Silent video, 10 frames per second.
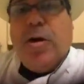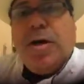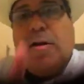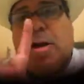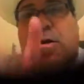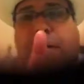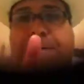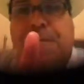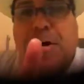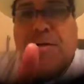oil, your
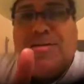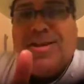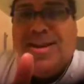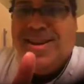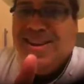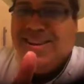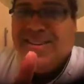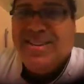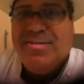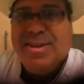first
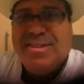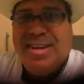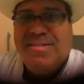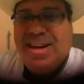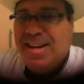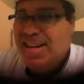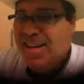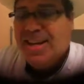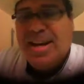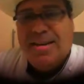Christmas gift
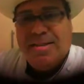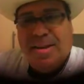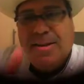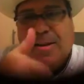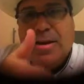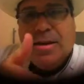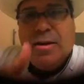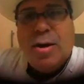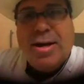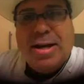idea, guys.
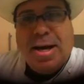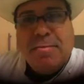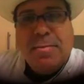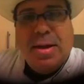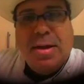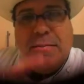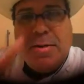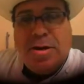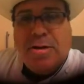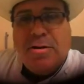Go out and get them.
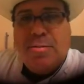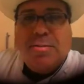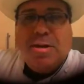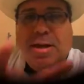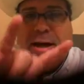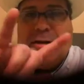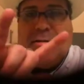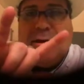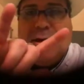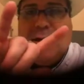Merry Christmas to you
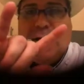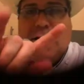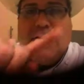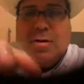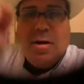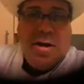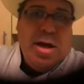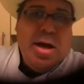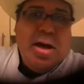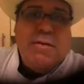guys. I love you all.
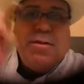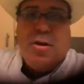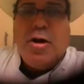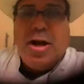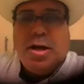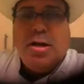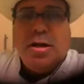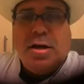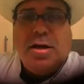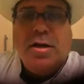If you know how to
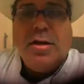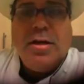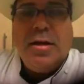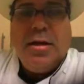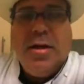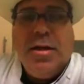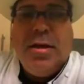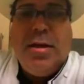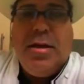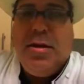cook,
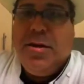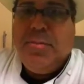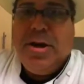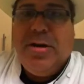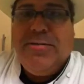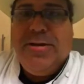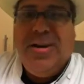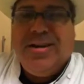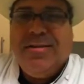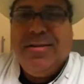you can marry for
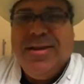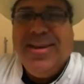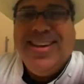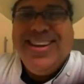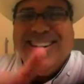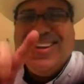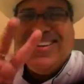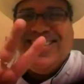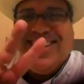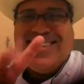looks.
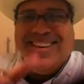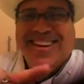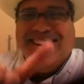Talk to y'all